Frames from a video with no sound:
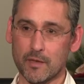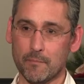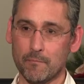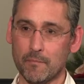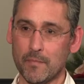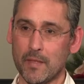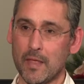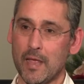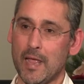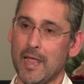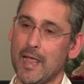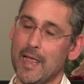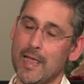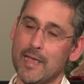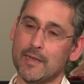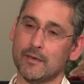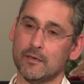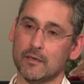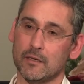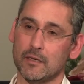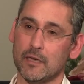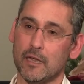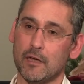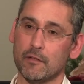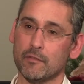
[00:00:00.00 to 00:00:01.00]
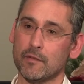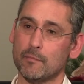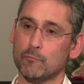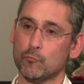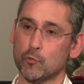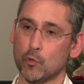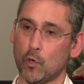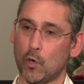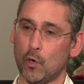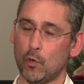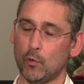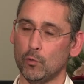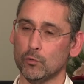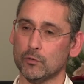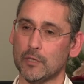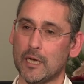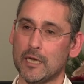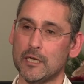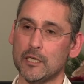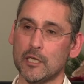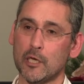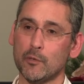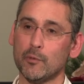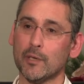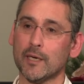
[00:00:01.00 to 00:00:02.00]
them and allow them to hold a
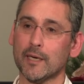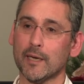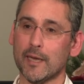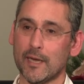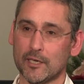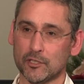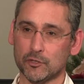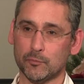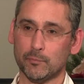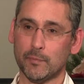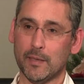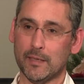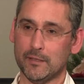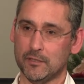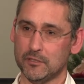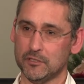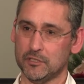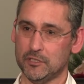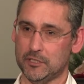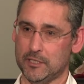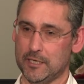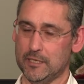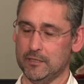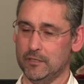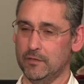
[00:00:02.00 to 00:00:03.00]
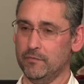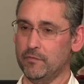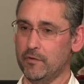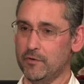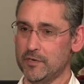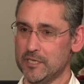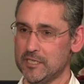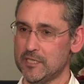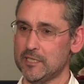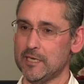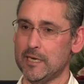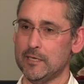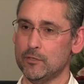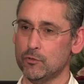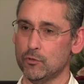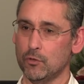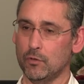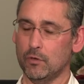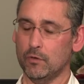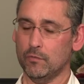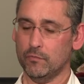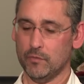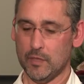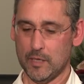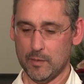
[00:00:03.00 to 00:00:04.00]
lower cash balance at the very center
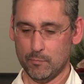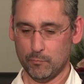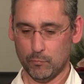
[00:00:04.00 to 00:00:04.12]
of their